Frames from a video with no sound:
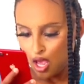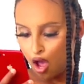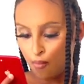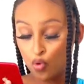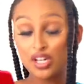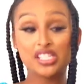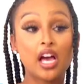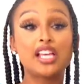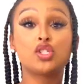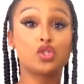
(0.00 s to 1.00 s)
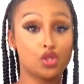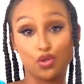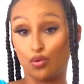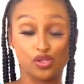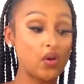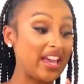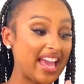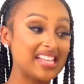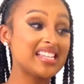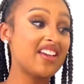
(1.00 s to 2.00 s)
I'm wearing a size two, so I
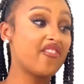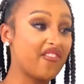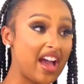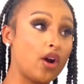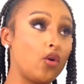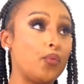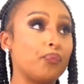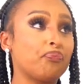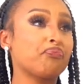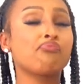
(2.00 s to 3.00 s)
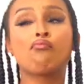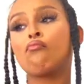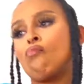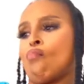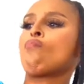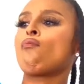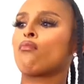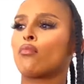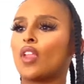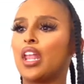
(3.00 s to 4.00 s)
guess I felt
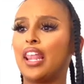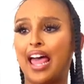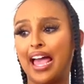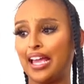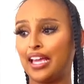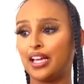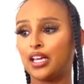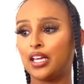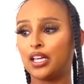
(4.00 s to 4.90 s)
like,